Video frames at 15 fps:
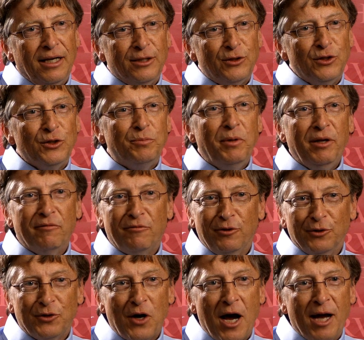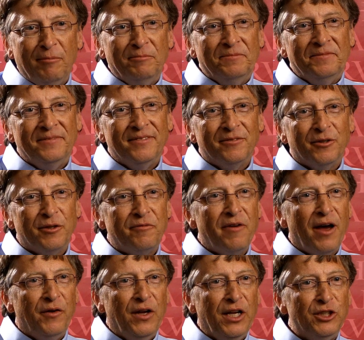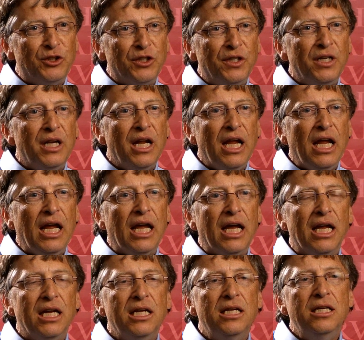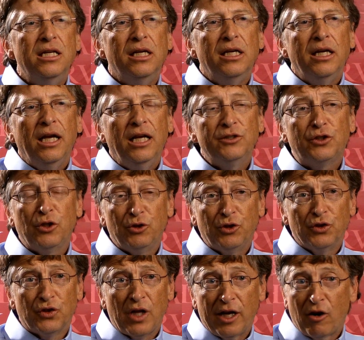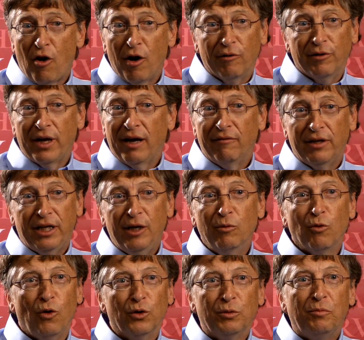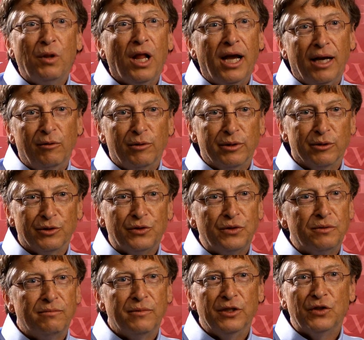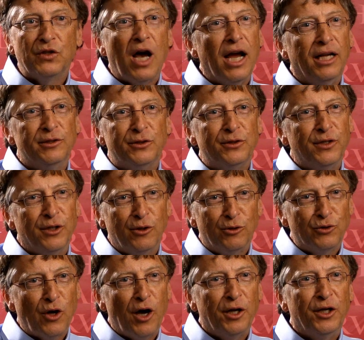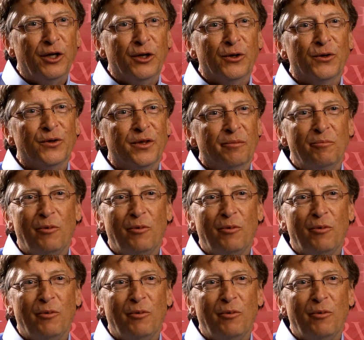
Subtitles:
since being full-time for the foundation, and institutions like Harvard have a key role to play, whether it's the science that goes on here, the